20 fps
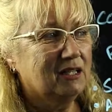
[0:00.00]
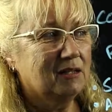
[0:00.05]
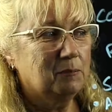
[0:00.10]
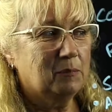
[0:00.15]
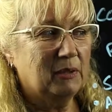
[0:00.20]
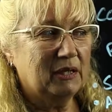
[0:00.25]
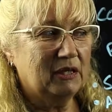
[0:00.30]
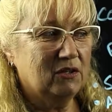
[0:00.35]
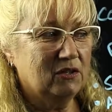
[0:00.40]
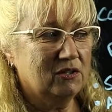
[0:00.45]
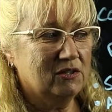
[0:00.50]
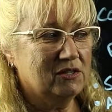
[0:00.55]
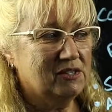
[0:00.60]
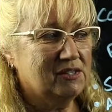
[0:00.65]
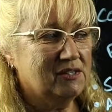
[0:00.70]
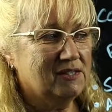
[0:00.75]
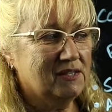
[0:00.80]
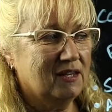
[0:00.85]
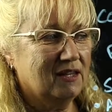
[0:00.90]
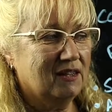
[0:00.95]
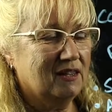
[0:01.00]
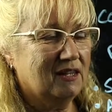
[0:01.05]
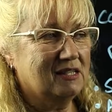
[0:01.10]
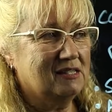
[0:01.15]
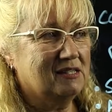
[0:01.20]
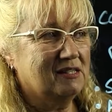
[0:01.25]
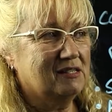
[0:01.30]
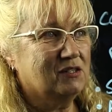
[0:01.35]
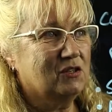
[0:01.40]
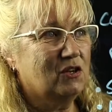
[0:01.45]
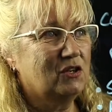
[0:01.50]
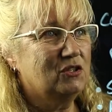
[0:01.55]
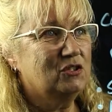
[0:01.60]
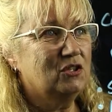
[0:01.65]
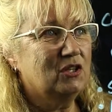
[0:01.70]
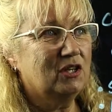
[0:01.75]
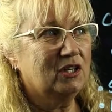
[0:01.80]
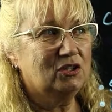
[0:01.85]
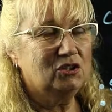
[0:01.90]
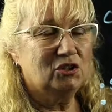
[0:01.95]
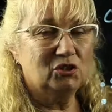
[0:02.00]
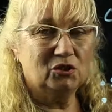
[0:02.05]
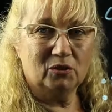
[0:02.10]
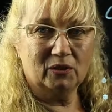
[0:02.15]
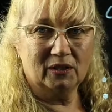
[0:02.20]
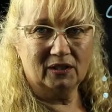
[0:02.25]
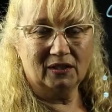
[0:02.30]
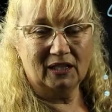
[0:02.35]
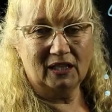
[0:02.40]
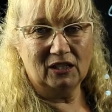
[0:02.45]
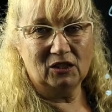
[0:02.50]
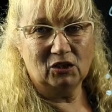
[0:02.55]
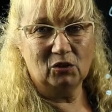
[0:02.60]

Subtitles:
because this is going to ensure that